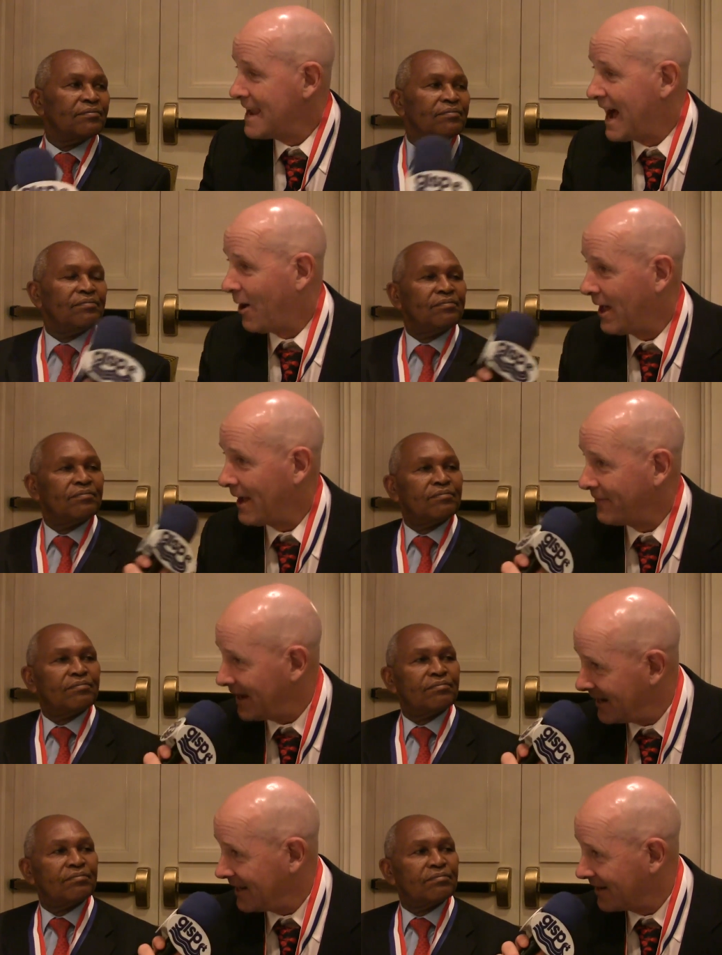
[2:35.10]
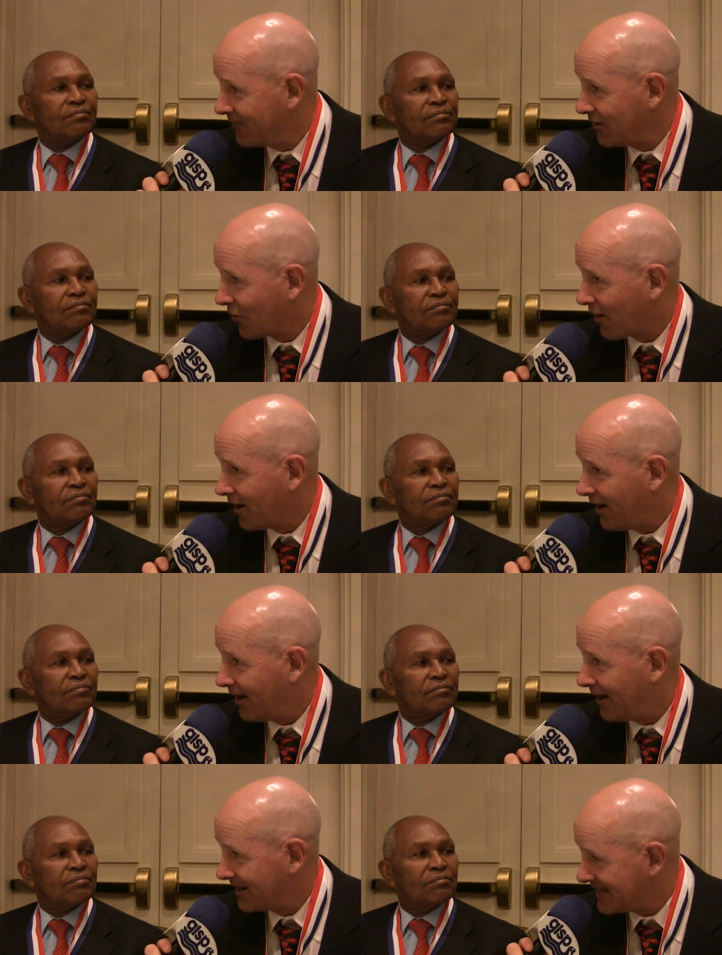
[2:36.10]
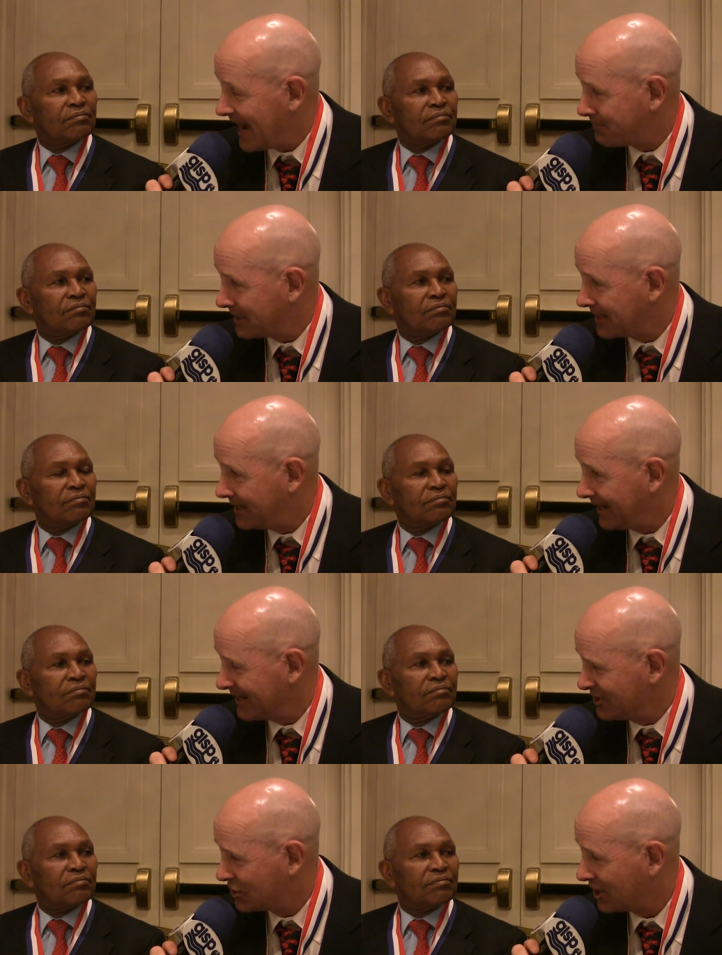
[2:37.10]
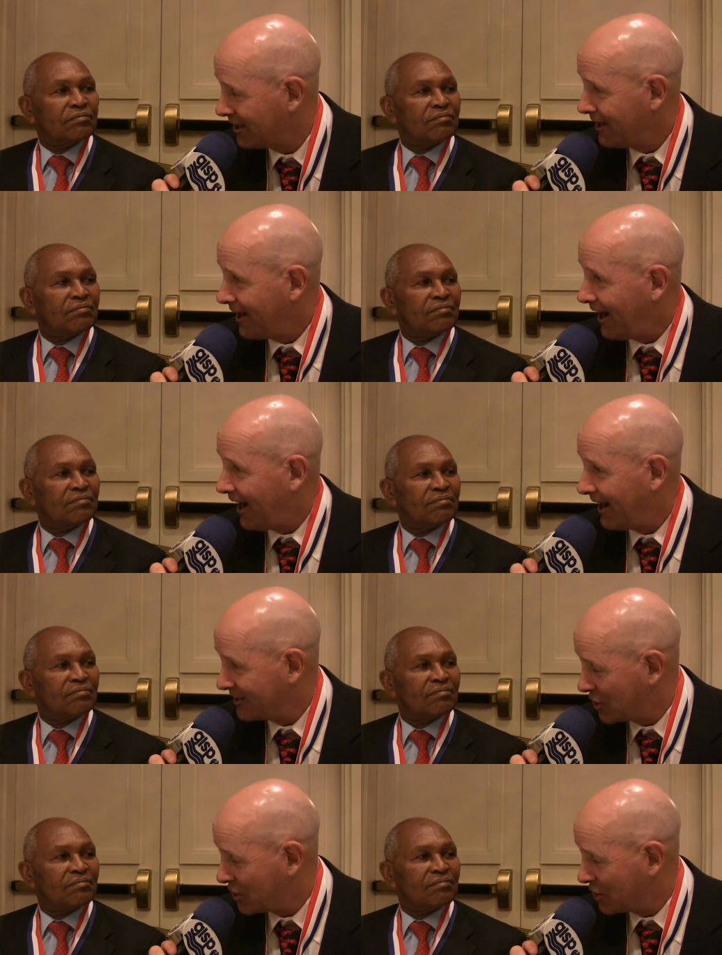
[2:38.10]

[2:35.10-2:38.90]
Speaker 1: Now, have any of your uh, adopted kids uh,